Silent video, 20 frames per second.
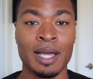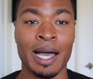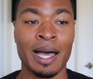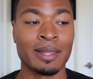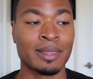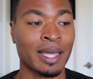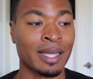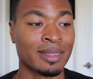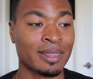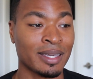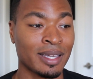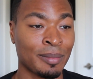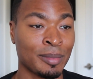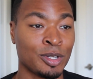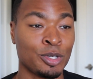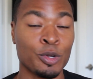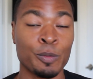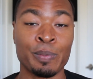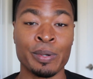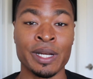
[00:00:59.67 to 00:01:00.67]
I think I'm
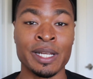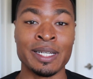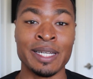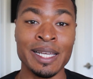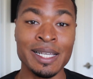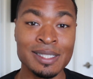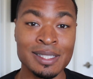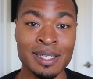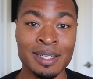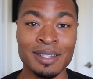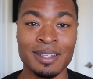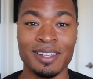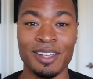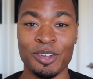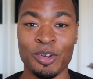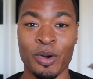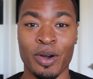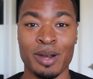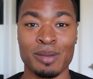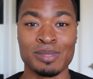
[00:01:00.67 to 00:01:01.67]
gonna do pretty decent,
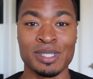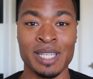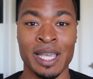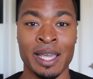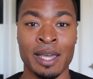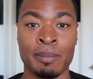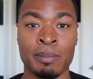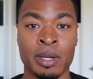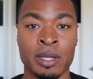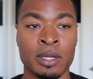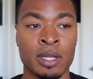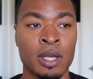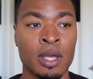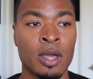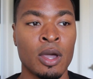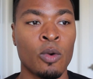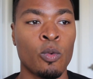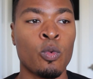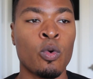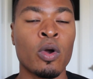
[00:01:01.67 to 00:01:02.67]
you know what I'm saying? But
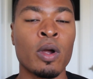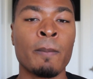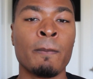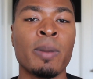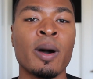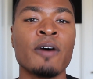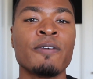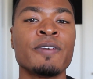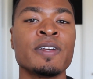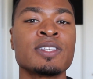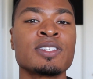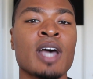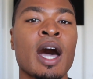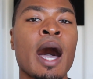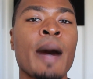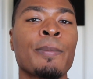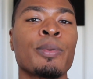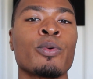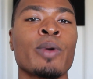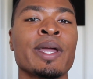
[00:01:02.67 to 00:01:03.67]
Warren Buffett's
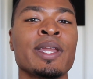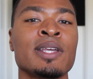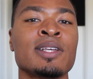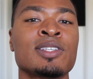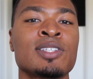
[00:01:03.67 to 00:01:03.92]
operating